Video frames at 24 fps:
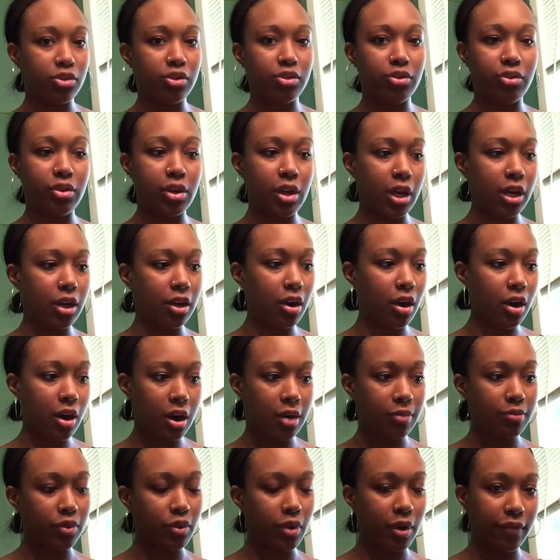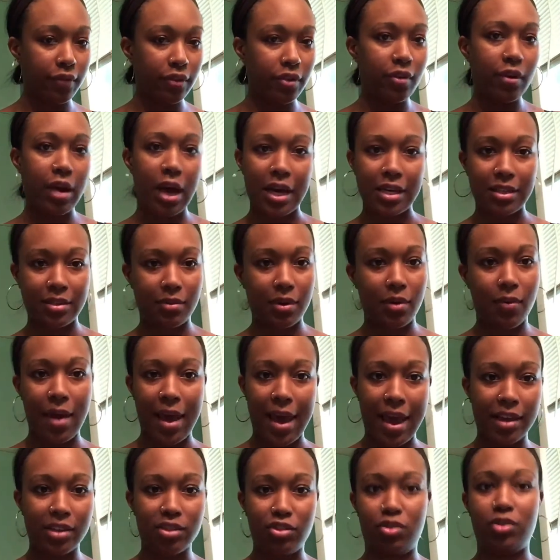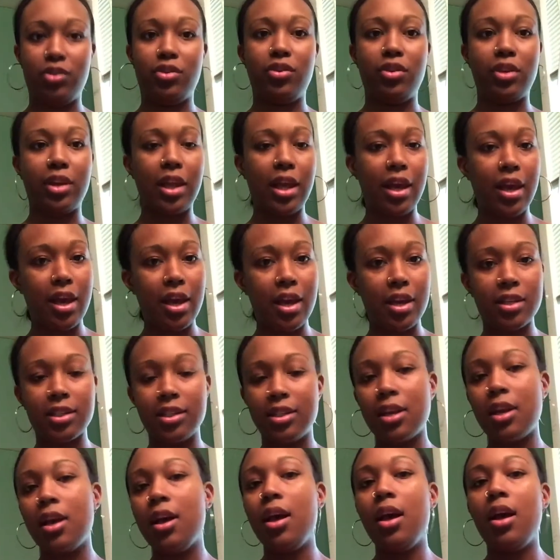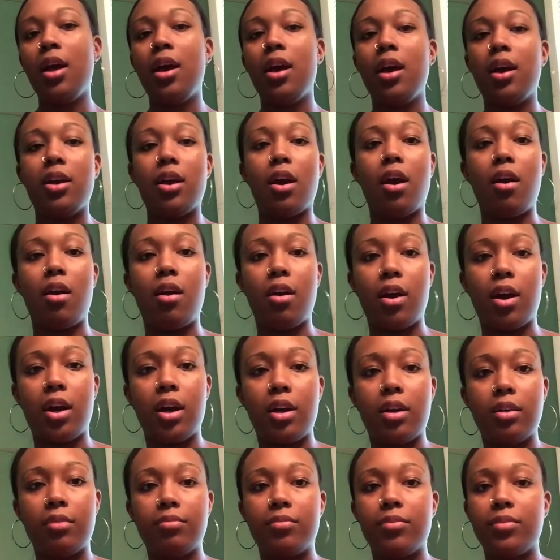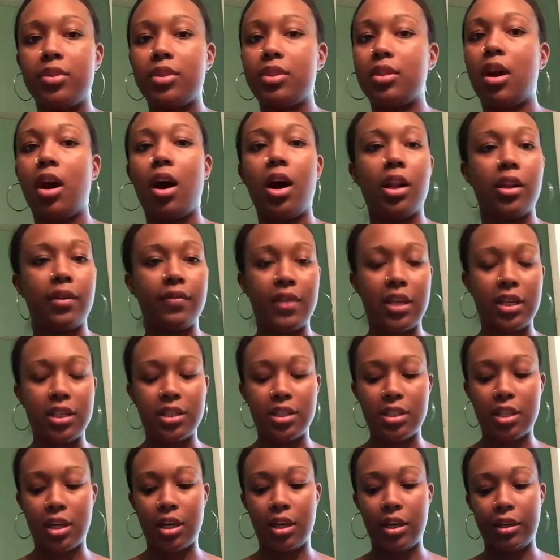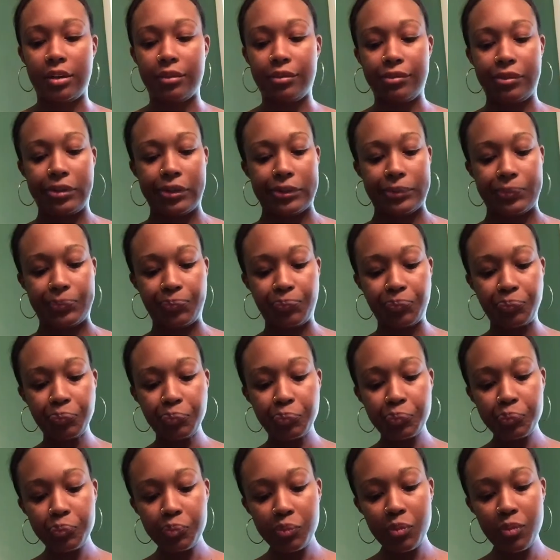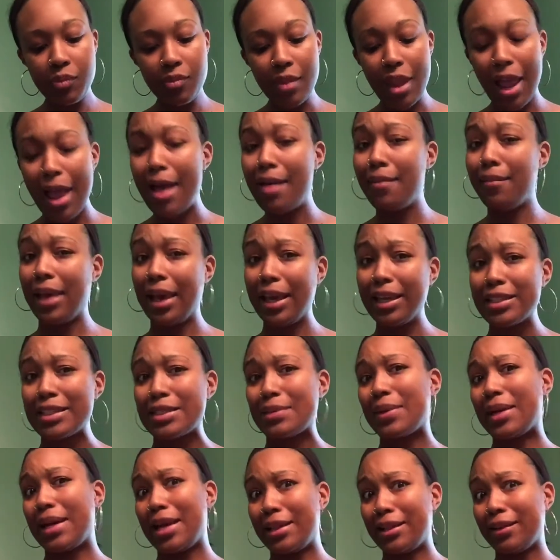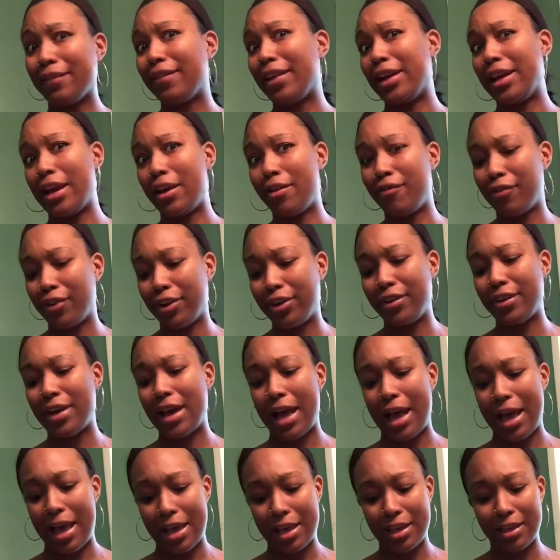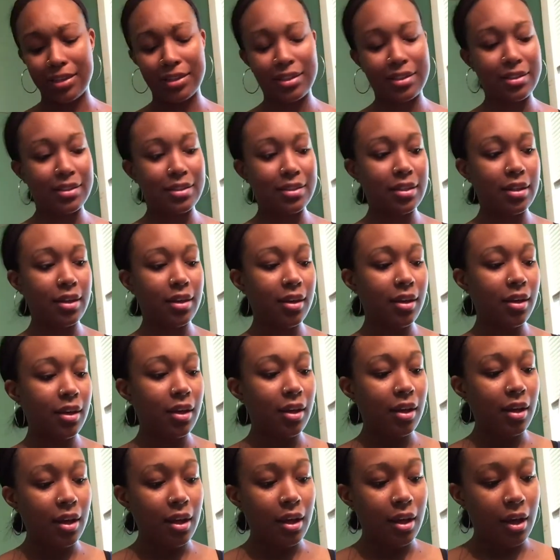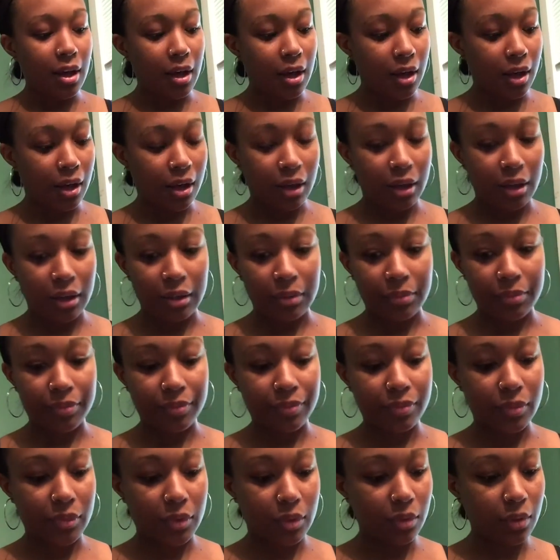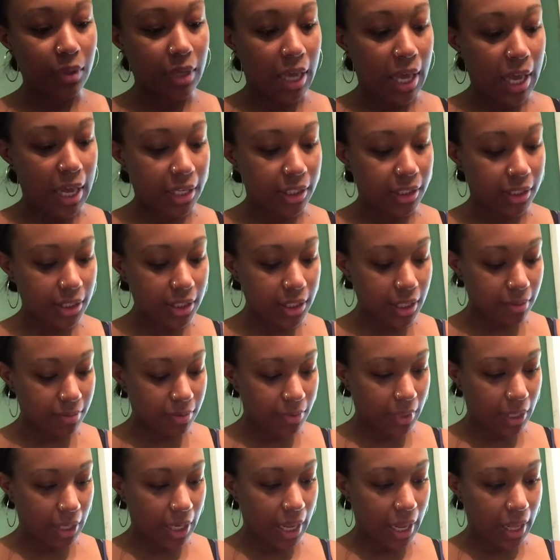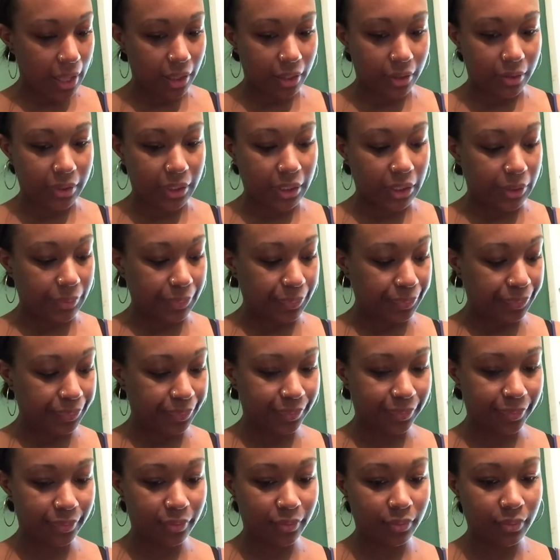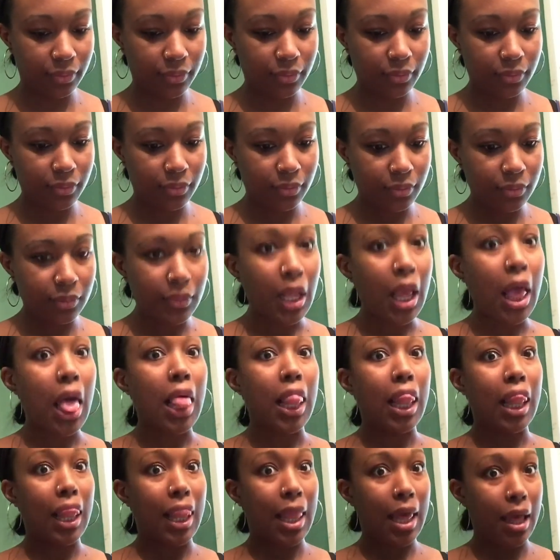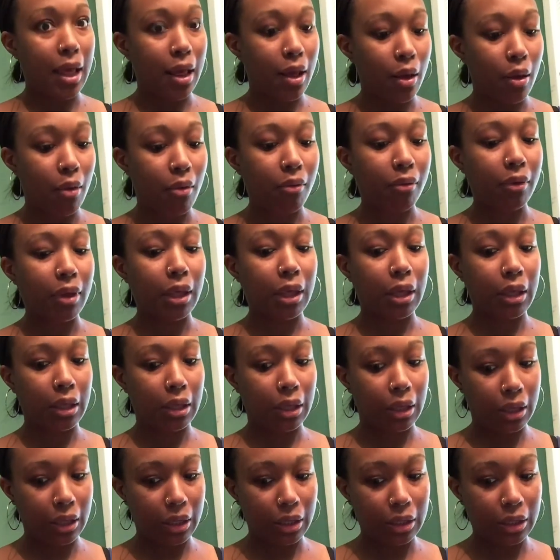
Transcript: you can do your underarms, whatever you guys want to wax. You can do your legs, your arms, all of that stuff. I may do another video for you guys. Oh gosh, this comes with a lot, low key. Low key.